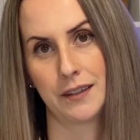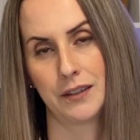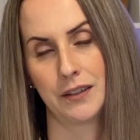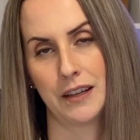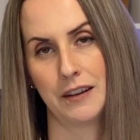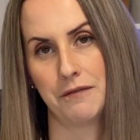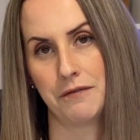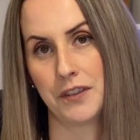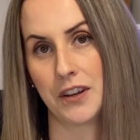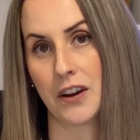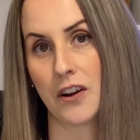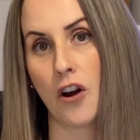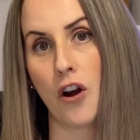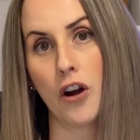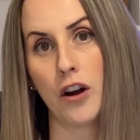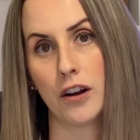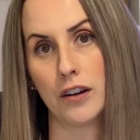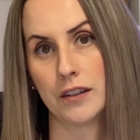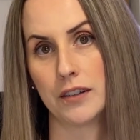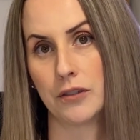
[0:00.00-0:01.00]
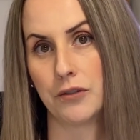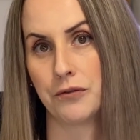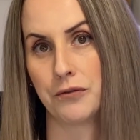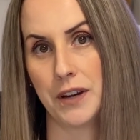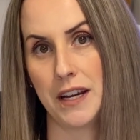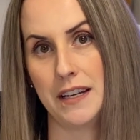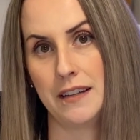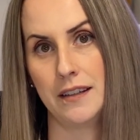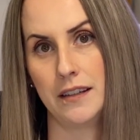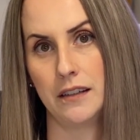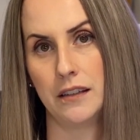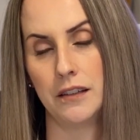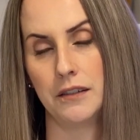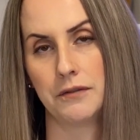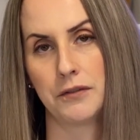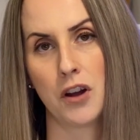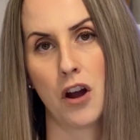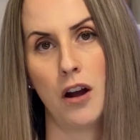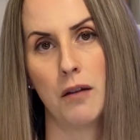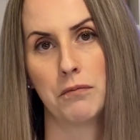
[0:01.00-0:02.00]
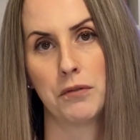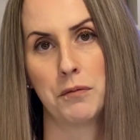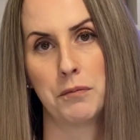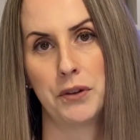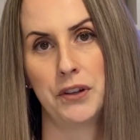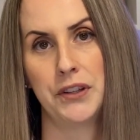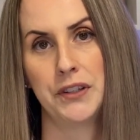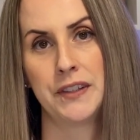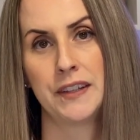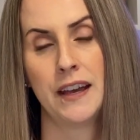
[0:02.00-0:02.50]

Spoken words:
if there aren't a great deal of comparables.